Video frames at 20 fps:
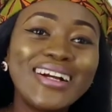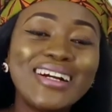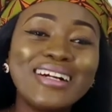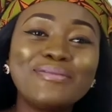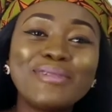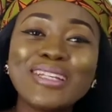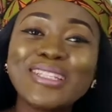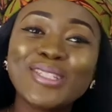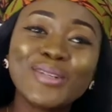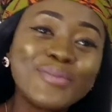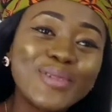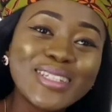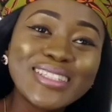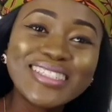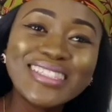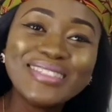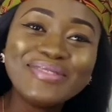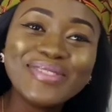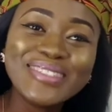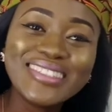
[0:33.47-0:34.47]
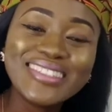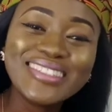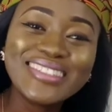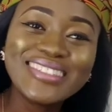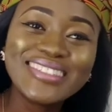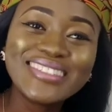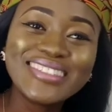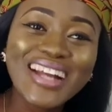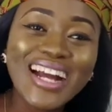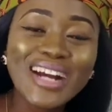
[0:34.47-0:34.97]
by supporting me
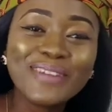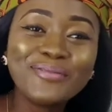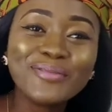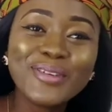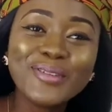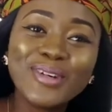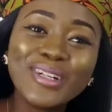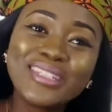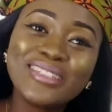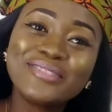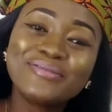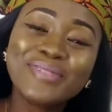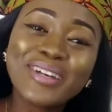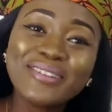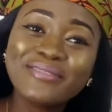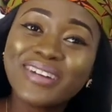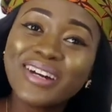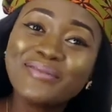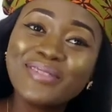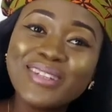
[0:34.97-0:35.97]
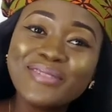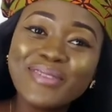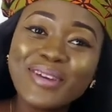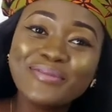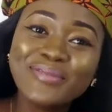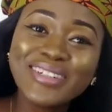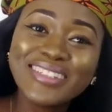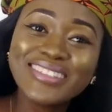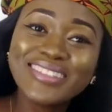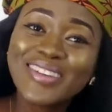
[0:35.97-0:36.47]
and being one of my family
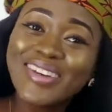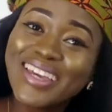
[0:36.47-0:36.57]
members.